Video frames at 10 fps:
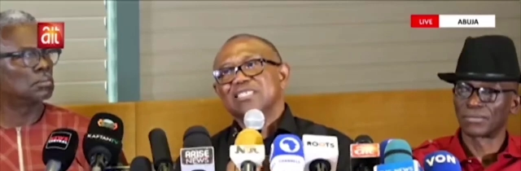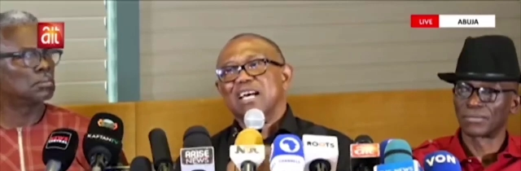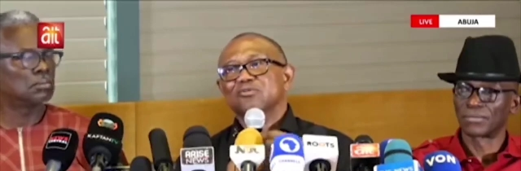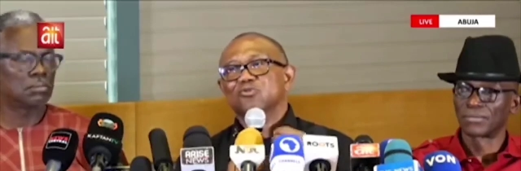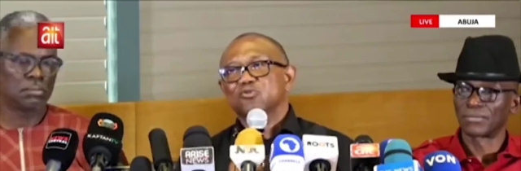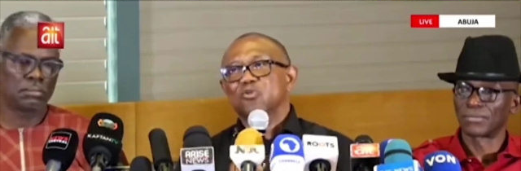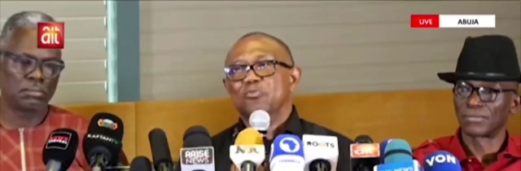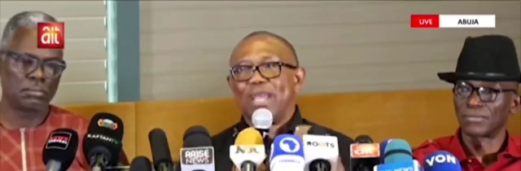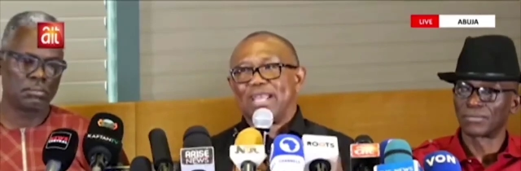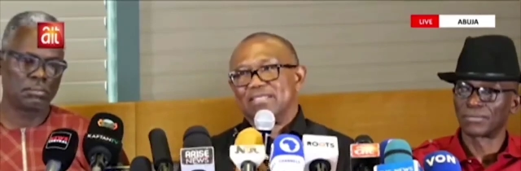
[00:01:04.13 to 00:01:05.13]
Speaker 1: how to do
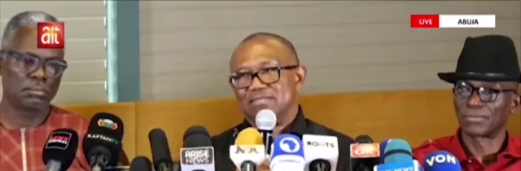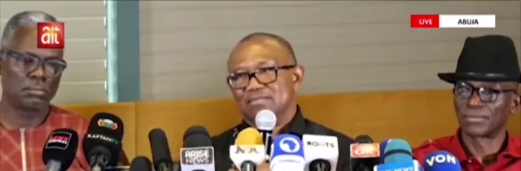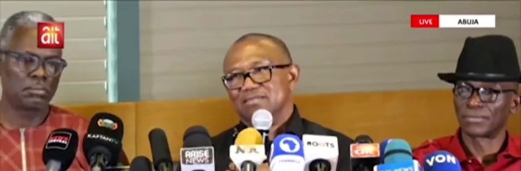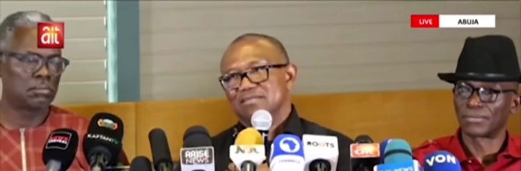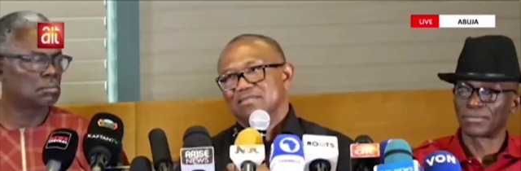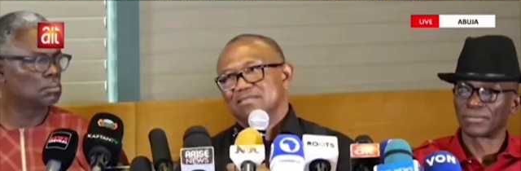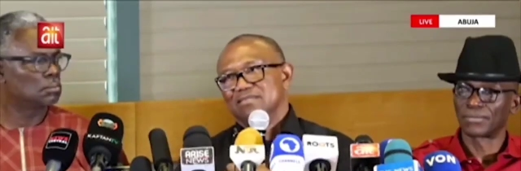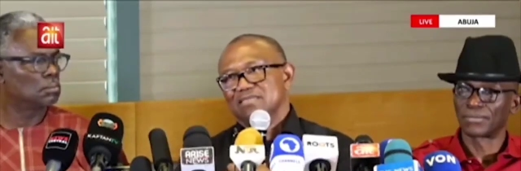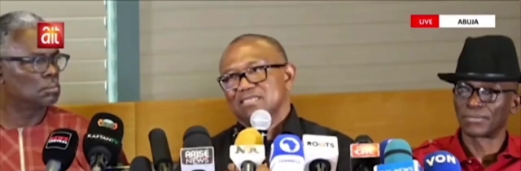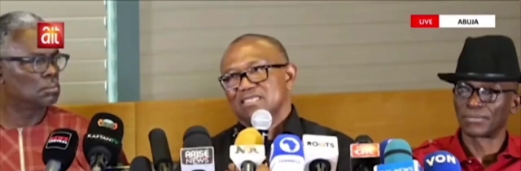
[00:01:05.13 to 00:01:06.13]
baking.
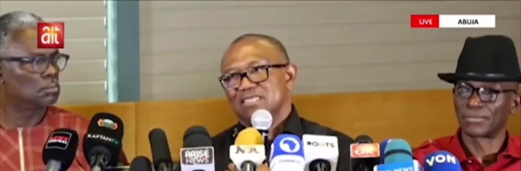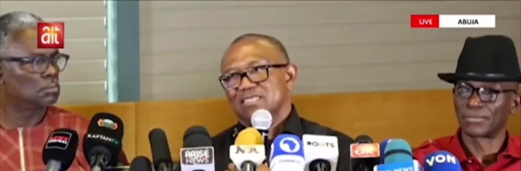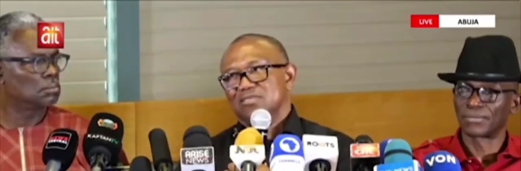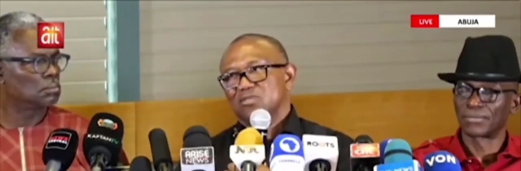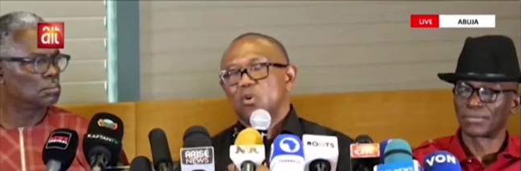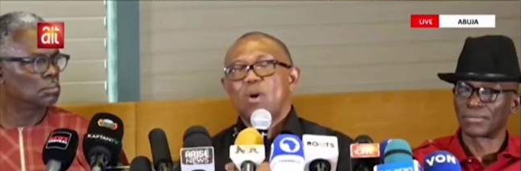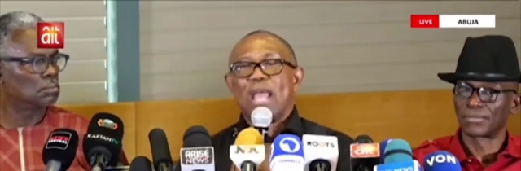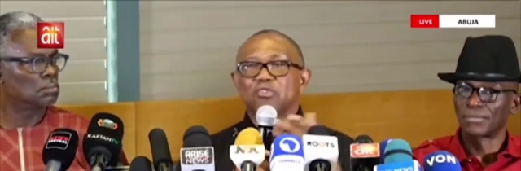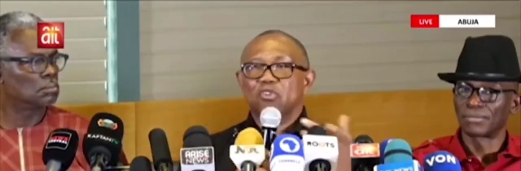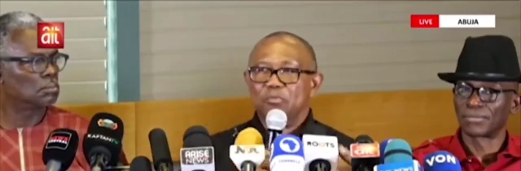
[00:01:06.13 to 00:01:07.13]
So why are you
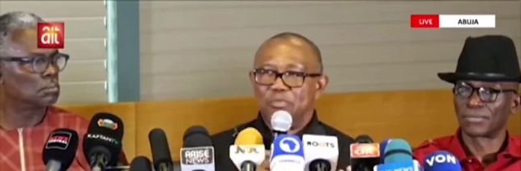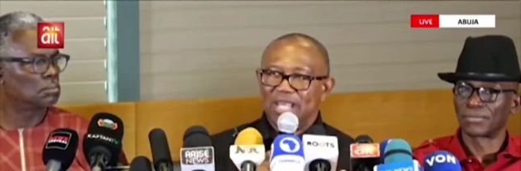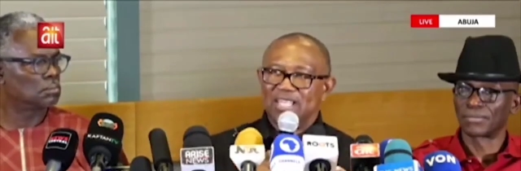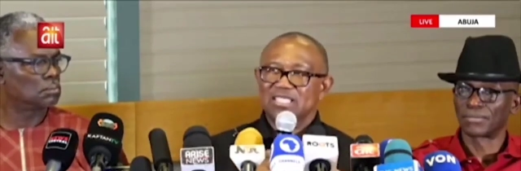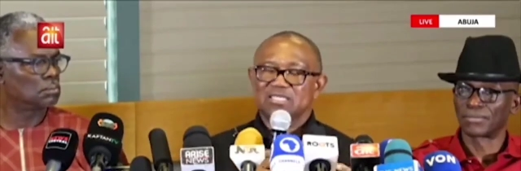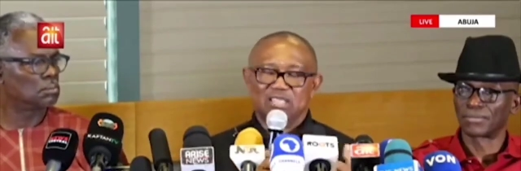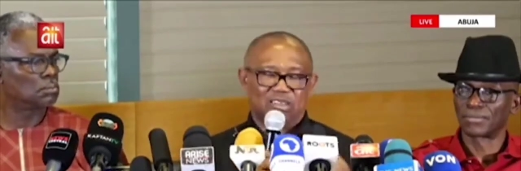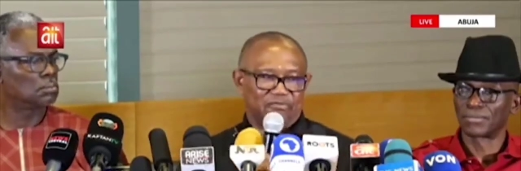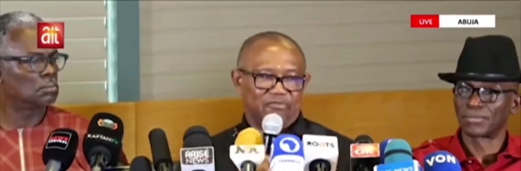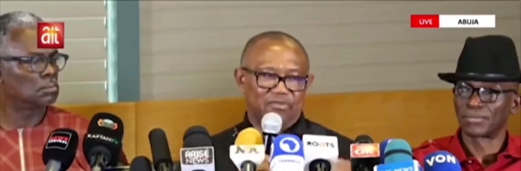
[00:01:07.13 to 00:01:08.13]
not baking instead of
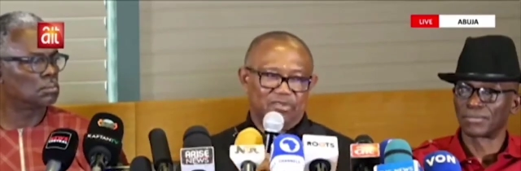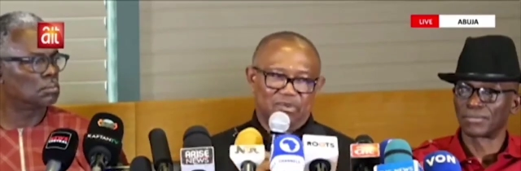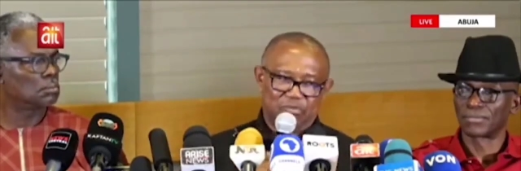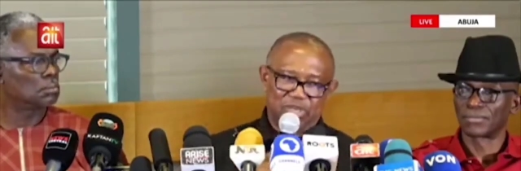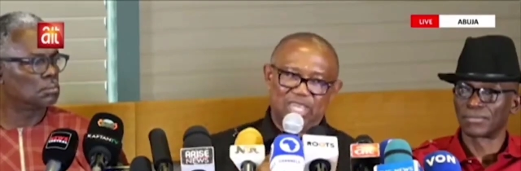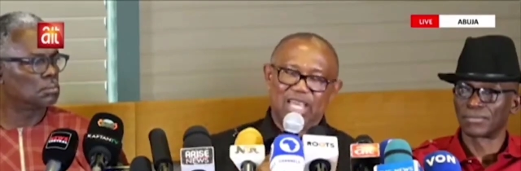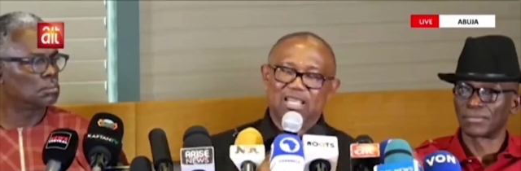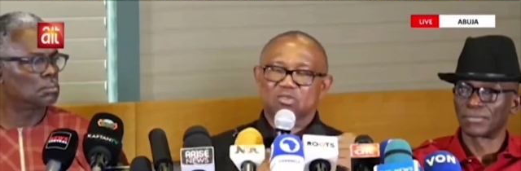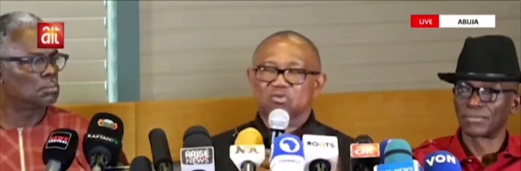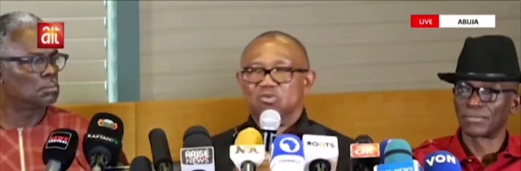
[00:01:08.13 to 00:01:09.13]
being here to
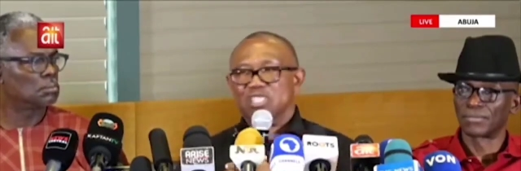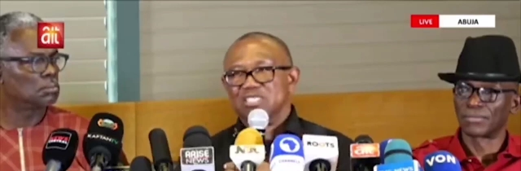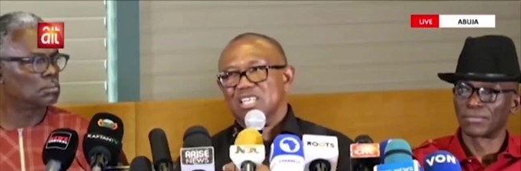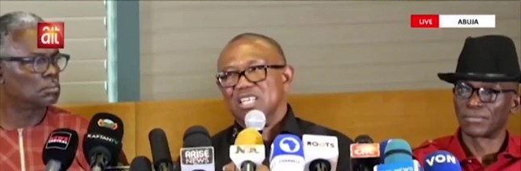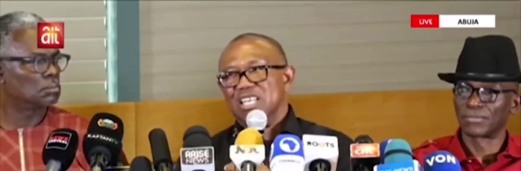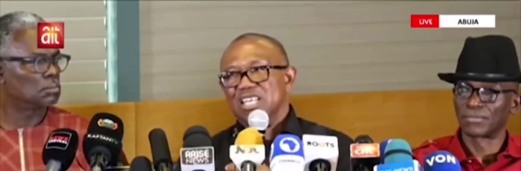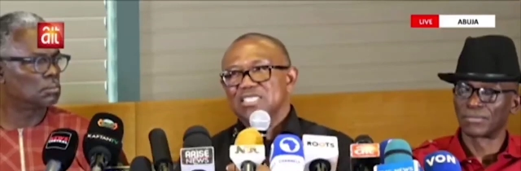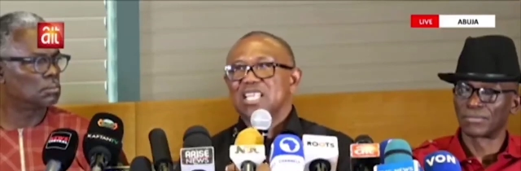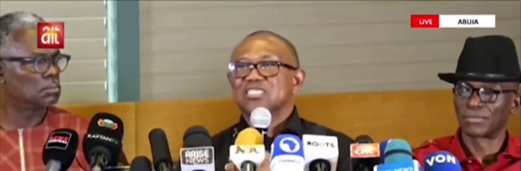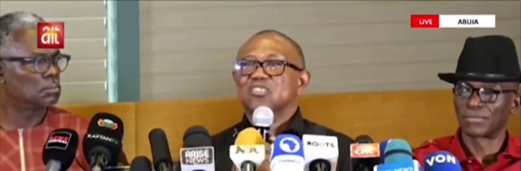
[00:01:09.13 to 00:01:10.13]
do this?
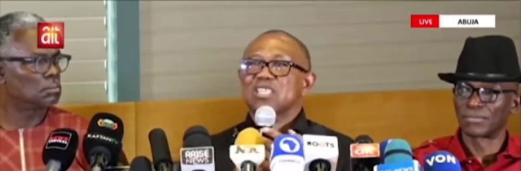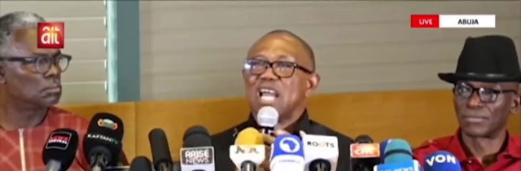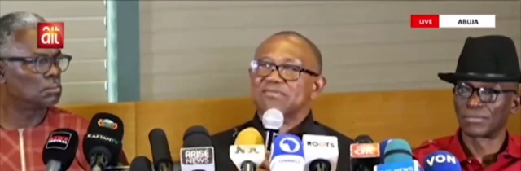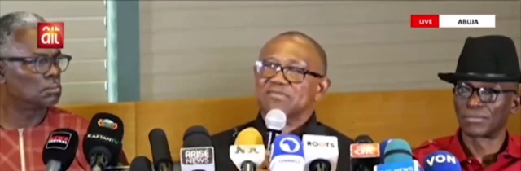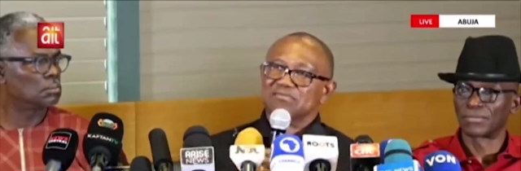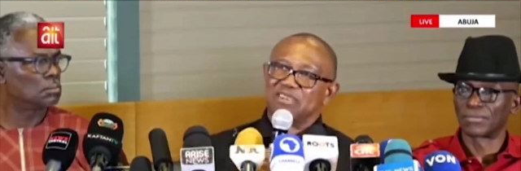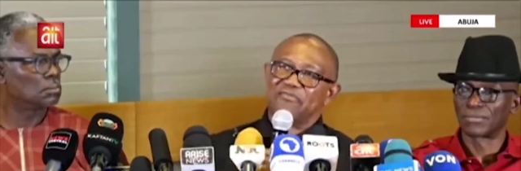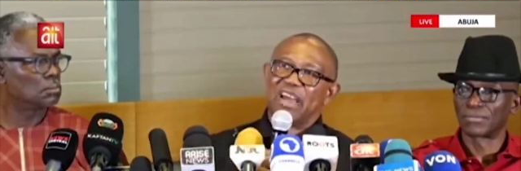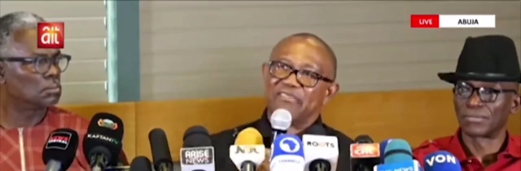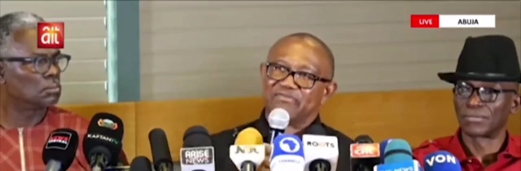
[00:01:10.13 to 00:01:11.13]
Said she doesn't have
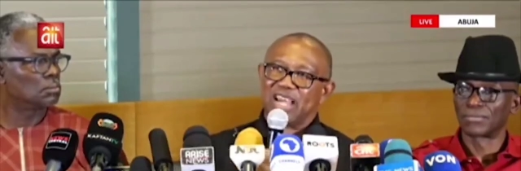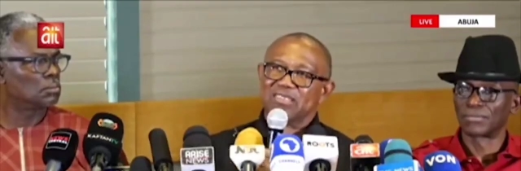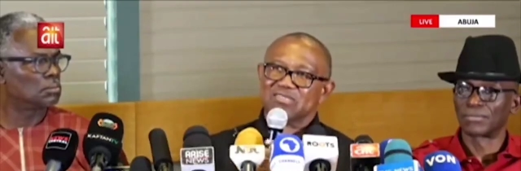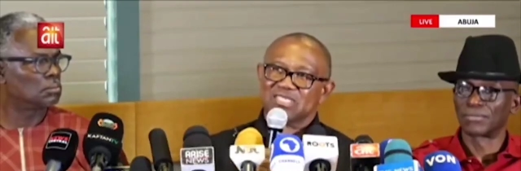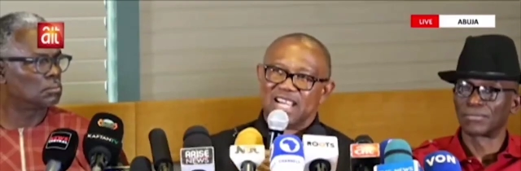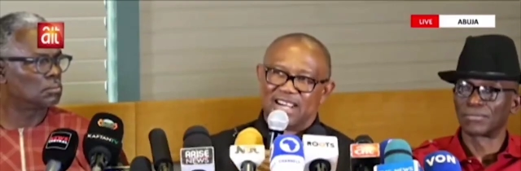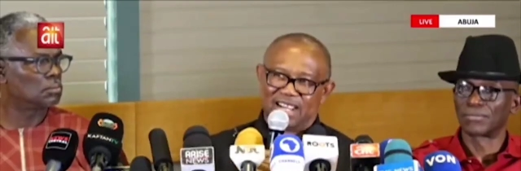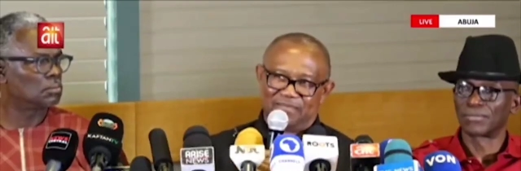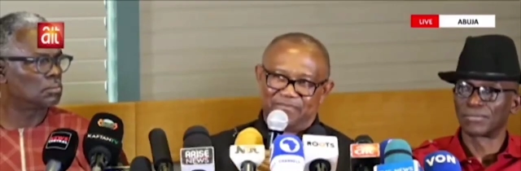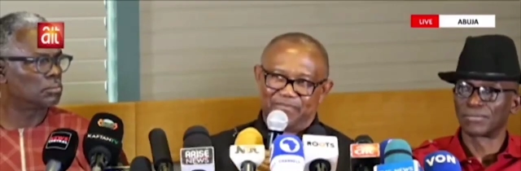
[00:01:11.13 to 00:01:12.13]
75,000 naira
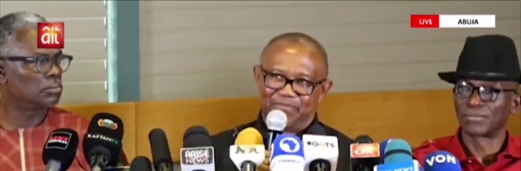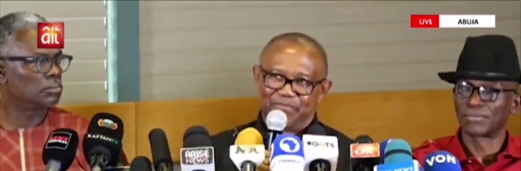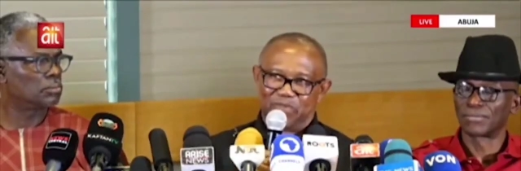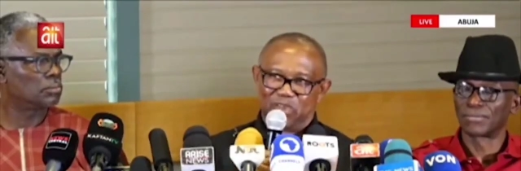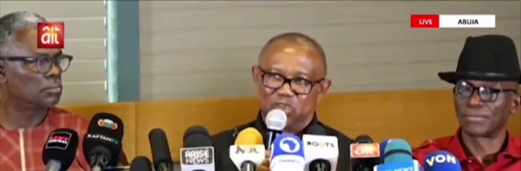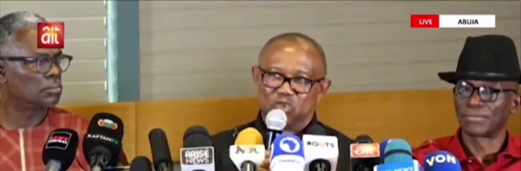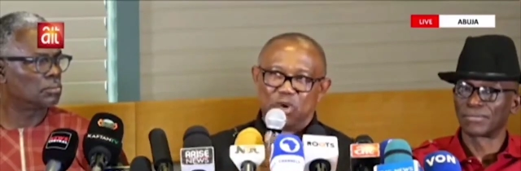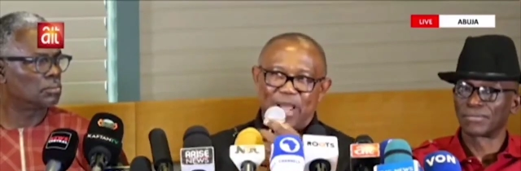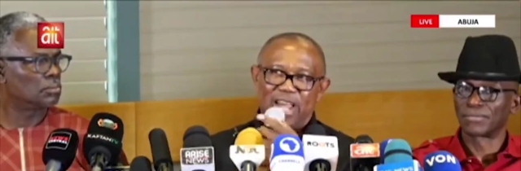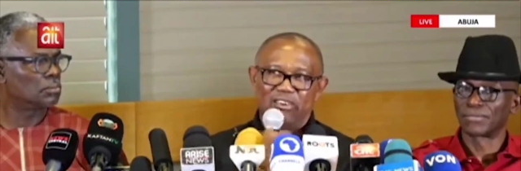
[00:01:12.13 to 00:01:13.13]
to buy
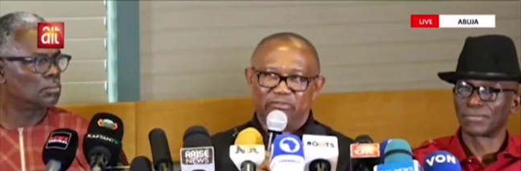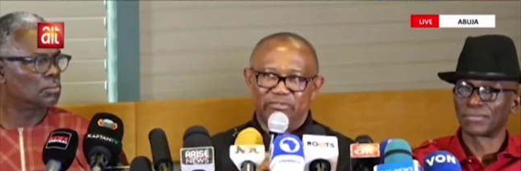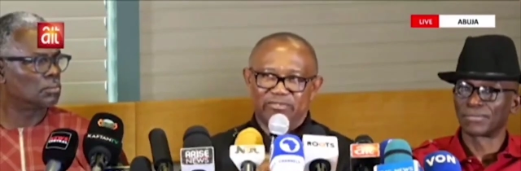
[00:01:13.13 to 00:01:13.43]
an oven.